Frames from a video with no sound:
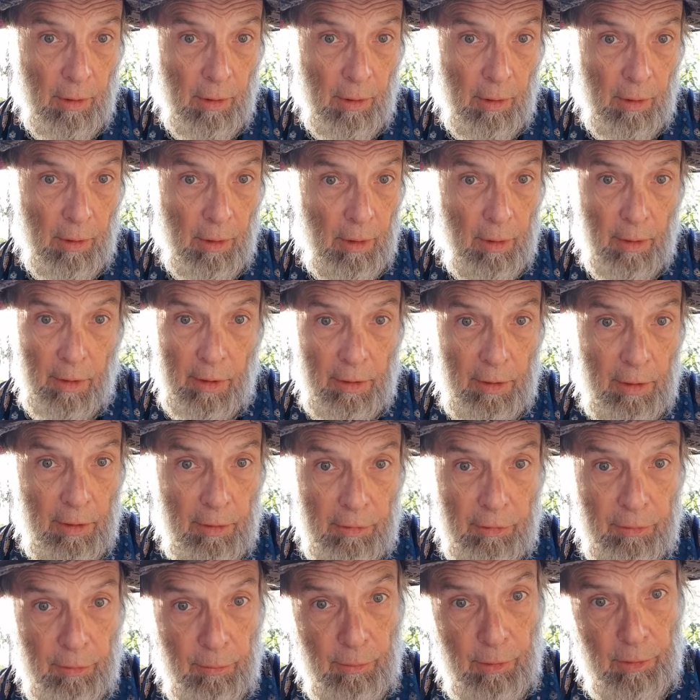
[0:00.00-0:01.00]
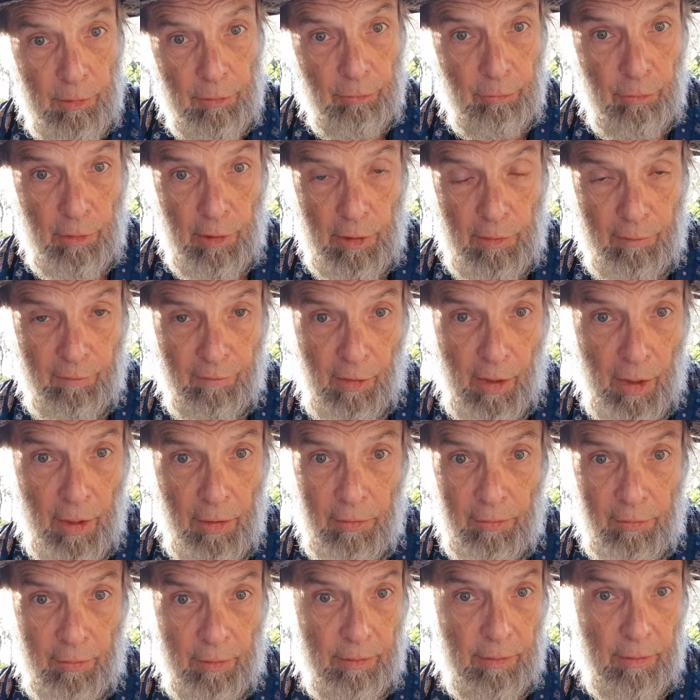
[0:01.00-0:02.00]
Oh, and instruments we
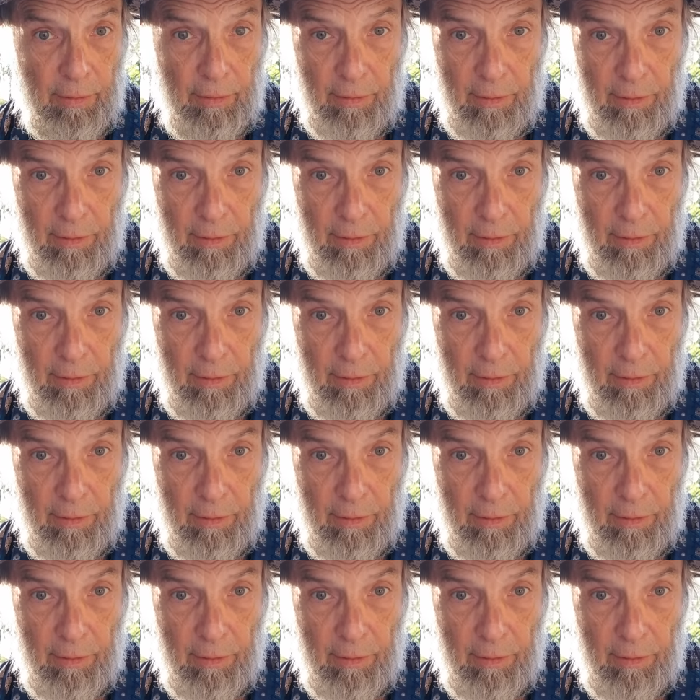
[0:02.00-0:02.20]
invented.